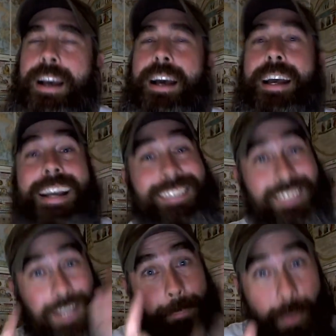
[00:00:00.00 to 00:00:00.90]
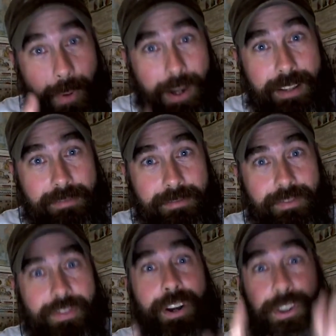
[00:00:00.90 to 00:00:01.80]
At some point,
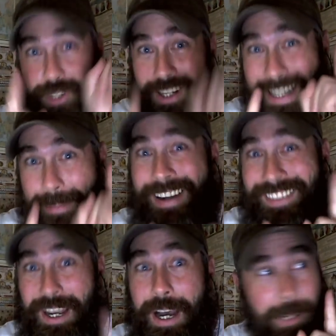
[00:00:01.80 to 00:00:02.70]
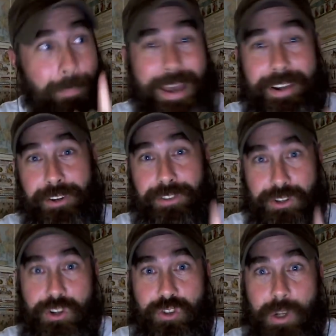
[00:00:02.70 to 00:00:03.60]
there is going to come out as a competitor to
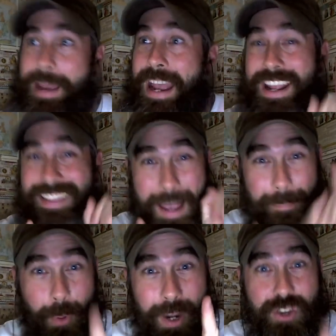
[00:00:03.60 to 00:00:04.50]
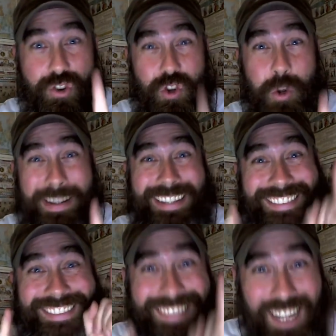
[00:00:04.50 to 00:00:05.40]
YouTube. And at that point, YouTube is
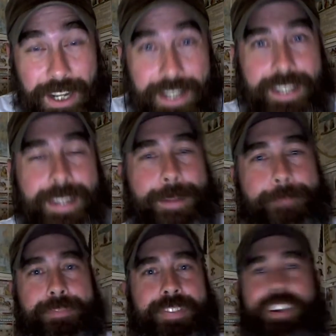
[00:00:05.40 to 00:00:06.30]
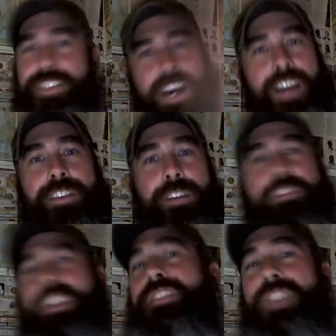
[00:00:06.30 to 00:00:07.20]
done. They're done. They're
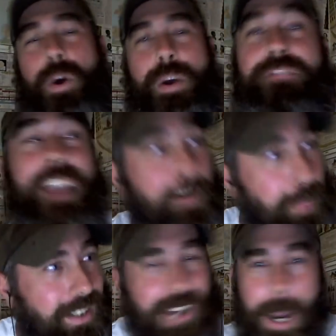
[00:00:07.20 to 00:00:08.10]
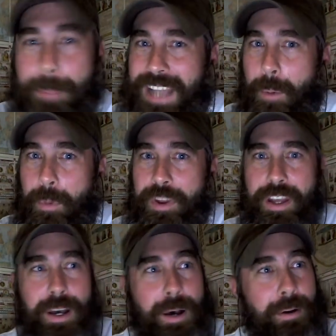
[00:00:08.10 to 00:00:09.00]
finito. If Facebook comes out with
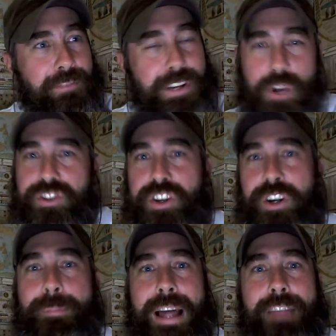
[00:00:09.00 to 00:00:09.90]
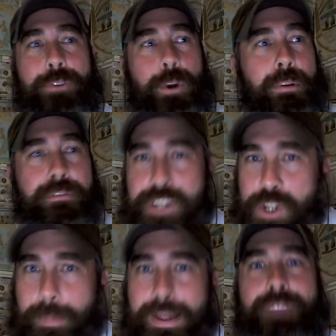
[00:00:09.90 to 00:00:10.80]
a video sharing platform, a
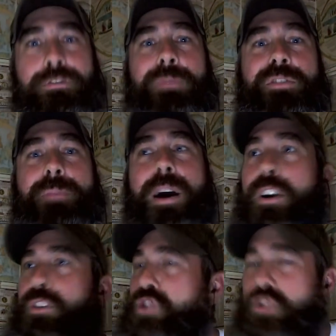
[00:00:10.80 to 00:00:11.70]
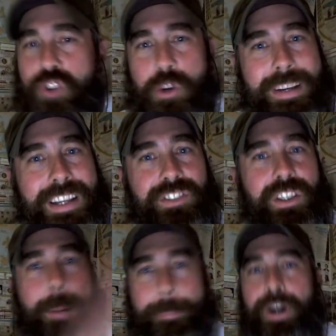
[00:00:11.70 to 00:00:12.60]
video platform tomorrow, YouTube is
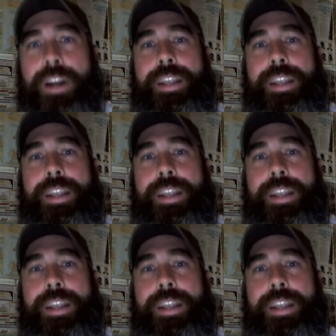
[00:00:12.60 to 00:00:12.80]
kaput.